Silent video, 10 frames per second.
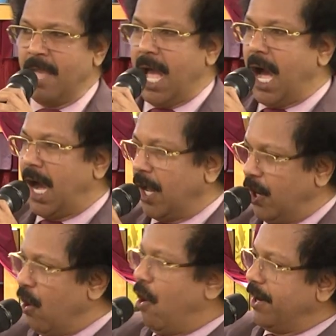Our
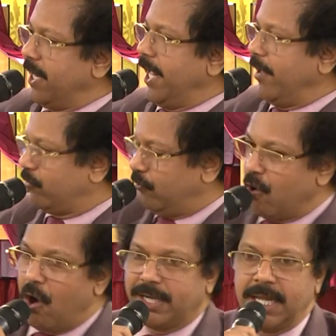Lord is
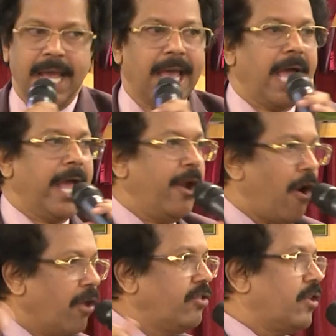not an
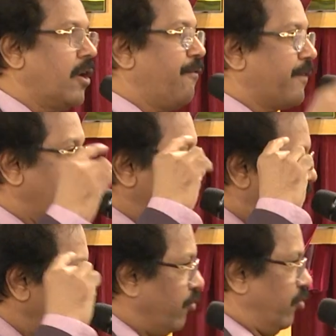author of
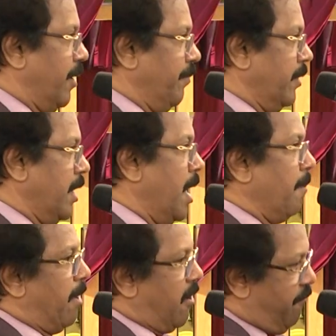confusion,
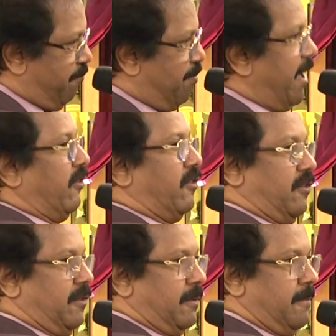but of peace.